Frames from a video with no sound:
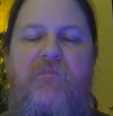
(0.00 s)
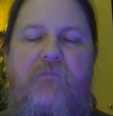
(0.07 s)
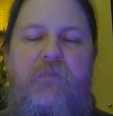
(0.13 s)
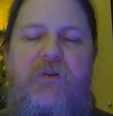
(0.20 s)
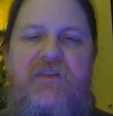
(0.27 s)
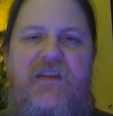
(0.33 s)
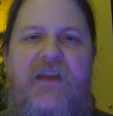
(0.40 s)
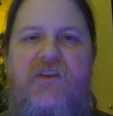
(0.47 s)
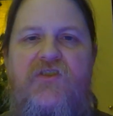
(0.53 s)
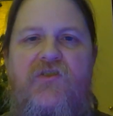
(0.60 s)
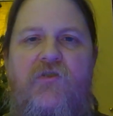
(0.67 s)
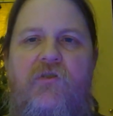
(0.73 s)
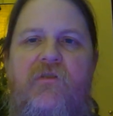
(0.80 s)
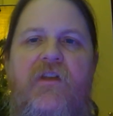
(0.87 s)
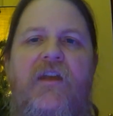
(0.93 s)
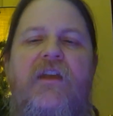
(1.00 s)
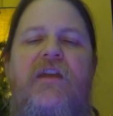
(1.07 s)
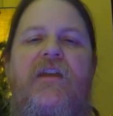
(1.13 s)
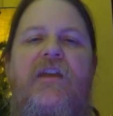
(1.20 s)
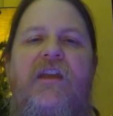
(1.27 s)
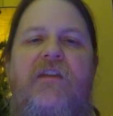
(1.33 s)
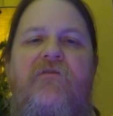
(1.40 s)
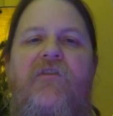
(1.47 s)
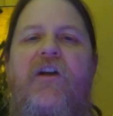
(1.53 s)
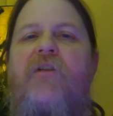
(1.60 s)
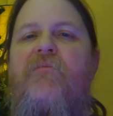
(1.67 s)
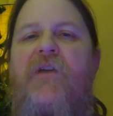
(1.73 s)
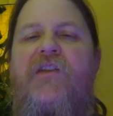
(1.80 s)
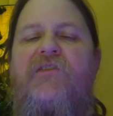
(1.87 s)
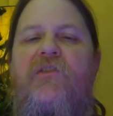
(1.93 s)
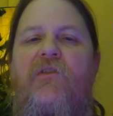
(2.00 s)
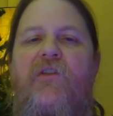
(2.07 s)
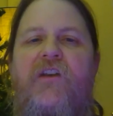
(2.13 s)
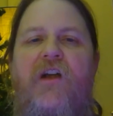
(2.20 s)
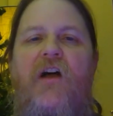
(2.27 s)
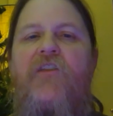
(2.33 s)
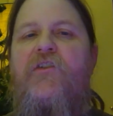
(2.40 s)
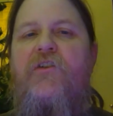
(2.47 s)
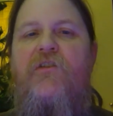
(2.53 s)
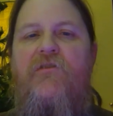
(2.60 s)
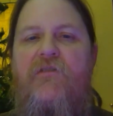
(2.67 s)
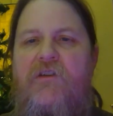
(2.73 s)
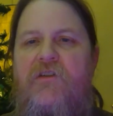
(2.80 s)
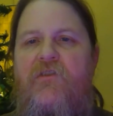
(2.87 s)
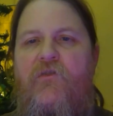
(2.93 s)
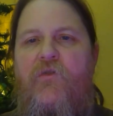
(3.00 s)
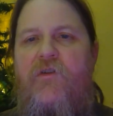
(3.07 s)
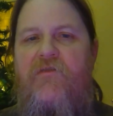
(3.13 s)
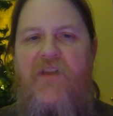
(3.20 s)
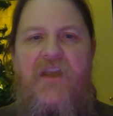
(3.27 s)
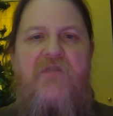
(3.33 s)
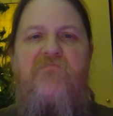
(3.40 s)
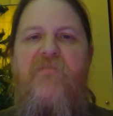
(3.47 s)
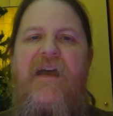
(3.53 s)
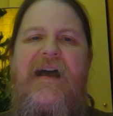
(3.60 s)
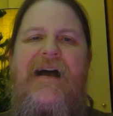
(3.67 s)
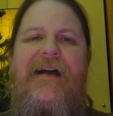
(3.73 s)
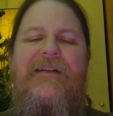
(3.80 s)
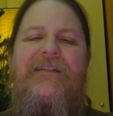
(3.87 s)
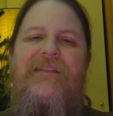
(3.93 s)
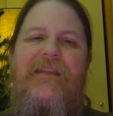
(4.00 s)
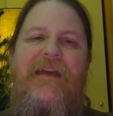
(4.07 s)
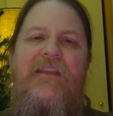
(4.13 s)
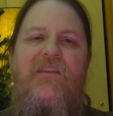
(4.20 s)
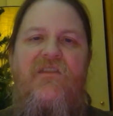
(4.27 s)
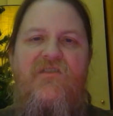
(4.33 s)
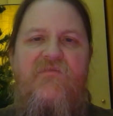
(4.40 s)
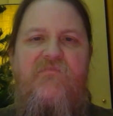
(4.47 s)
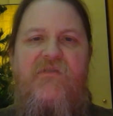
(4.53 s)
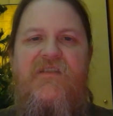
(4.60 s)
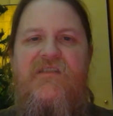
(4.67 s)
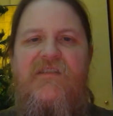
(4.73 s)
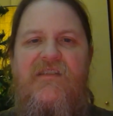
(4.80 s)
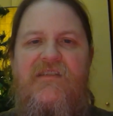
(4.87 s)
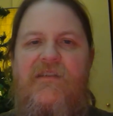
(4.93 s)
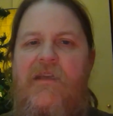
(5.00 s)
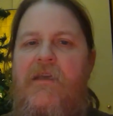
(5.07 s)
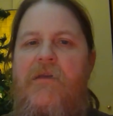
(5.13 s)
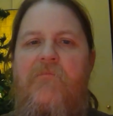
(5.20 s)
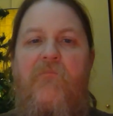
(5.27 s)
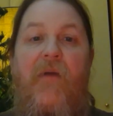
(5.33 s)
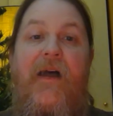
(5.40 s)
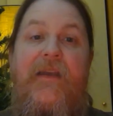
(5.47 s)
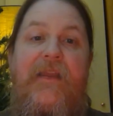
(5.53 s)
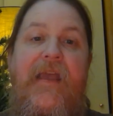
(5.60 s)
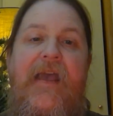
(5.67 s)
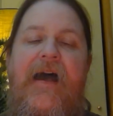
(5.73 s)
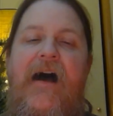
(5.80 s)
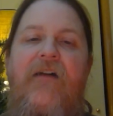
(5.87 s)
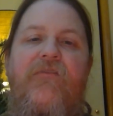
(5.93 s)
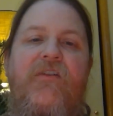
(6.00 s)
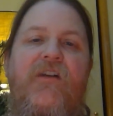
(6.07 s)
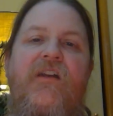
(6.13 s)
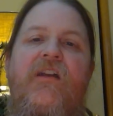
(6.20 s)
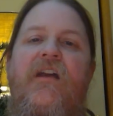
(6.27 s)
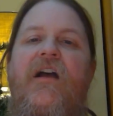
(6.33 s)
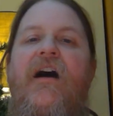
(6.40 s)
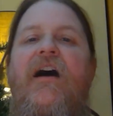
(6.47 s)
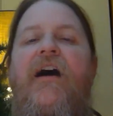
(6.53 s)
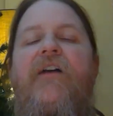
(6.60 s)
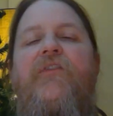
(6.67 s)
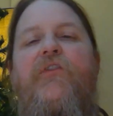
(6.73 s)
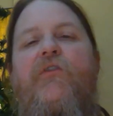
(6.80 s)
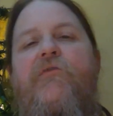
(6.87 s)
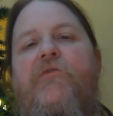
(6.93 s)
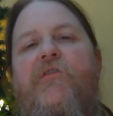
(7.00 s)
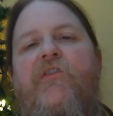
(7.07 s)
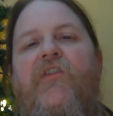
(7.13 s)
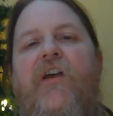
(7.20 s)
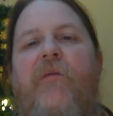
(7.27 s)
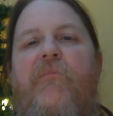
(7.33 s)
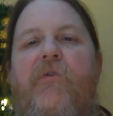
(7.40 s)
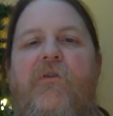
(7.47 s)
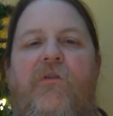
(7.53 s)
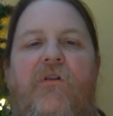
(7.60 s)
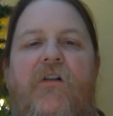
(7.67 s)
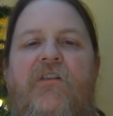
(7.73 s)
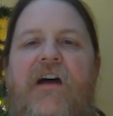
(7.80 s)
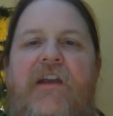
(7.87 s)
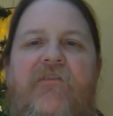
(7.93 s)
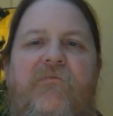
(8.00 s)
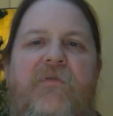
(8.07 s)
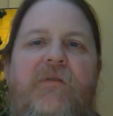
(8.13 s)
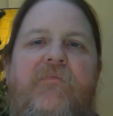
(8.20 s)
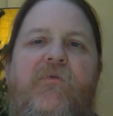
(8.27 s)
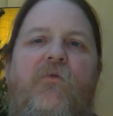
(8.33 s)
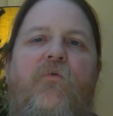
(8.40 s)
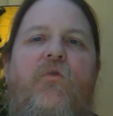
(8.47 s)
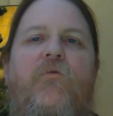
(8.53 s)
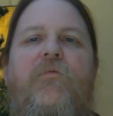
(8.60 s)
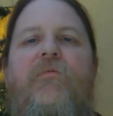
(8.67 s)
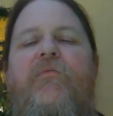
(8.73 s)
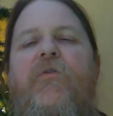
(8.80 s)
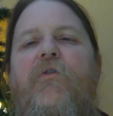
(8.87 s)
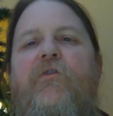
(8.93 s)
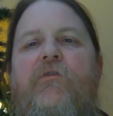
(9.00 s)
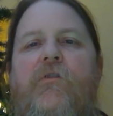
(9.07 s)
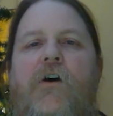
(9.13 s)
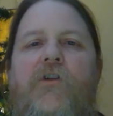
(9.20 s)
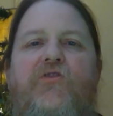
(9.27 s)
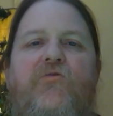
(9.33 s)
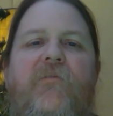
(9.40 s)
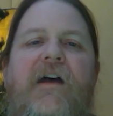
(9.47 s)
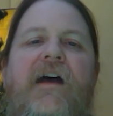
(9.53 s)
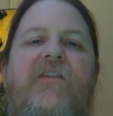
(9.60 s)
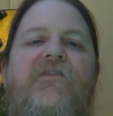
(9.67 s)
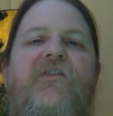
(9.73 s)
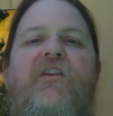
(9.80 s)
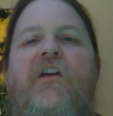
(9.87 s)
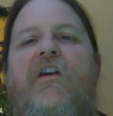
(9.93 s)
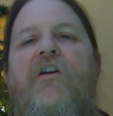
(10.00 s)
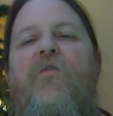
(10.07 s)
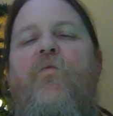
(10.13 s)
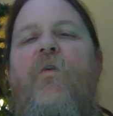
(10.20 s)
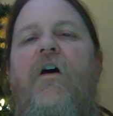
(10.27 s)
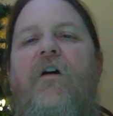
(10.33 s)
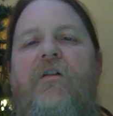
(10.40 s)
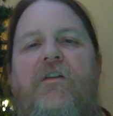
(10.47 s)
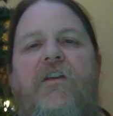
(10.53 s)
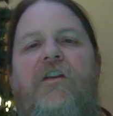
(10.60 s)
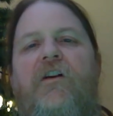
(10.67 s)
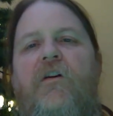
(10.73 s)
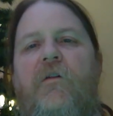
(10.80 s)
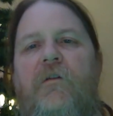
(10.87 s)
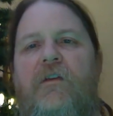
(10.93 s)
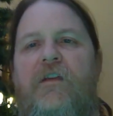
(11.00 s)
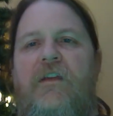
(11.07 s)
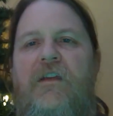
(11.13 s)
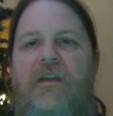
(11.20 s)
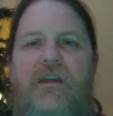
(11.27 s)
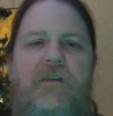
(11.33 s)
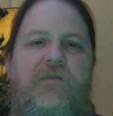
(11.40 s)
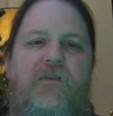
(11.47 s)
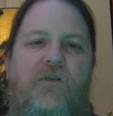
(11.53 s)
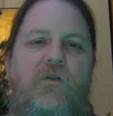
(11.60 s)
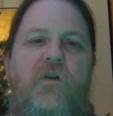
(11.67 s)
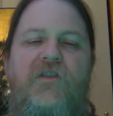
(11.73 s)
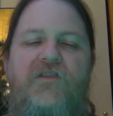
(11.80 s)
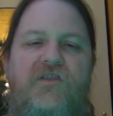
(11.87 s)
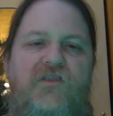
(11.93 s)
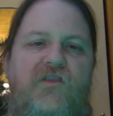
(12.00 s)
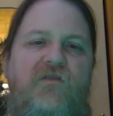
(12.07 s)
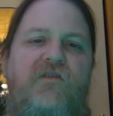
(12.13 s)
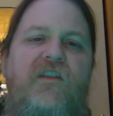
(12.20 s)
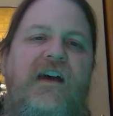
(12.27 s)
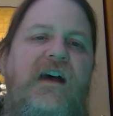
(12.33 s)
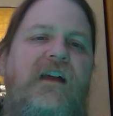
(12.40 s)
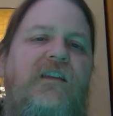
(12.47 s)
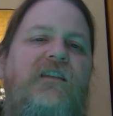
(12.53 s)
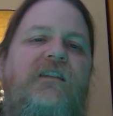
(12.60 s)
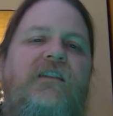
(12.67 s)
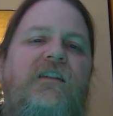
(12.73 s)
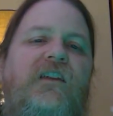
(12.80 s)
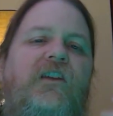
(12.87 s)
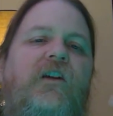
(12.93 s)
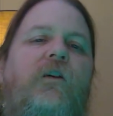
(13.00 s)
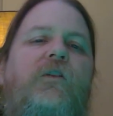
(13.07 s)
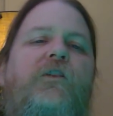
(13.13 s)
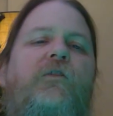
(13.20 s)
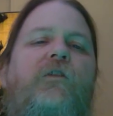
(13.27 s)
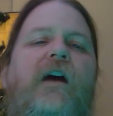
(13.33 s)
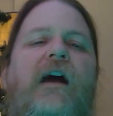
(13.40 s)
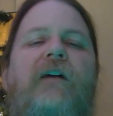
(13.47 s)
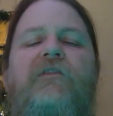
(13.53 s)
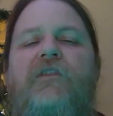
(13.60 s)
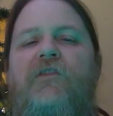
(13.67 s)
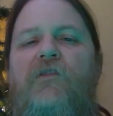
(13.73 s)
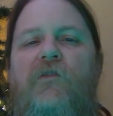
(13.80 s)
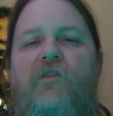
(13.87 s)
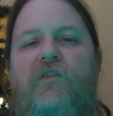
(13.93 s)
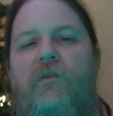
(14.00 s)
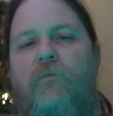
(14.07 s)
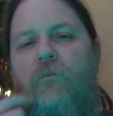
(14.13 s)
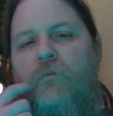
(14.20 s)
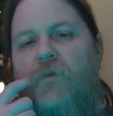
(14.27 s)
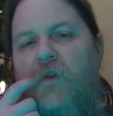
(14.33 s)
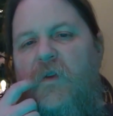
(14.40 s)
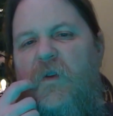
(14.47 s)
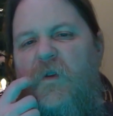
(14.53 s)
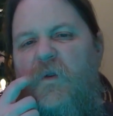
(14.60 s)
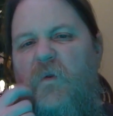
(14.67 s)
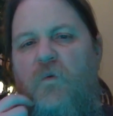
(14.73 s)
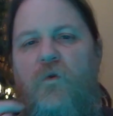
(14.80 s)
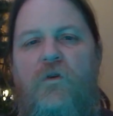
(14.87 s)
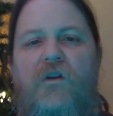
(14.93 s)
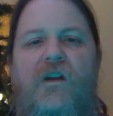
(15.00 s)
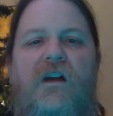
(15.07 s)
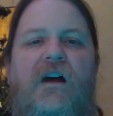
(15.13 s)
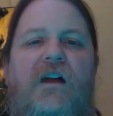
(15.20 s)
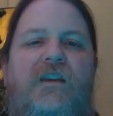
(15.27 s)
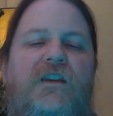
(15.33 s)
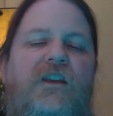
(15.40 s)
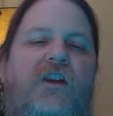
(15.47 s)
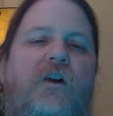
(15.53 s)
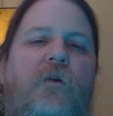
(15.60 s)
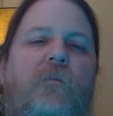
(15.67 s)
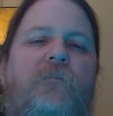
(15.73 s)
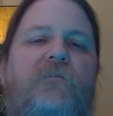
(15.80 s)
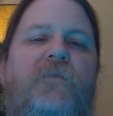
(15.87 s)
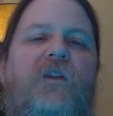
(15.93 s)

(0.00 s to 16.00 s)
potential environmental and other sort of impact that this business might have. So for example, a lot of people will propose laundromats. Well, if you're going to do that, you'll have to do some work on,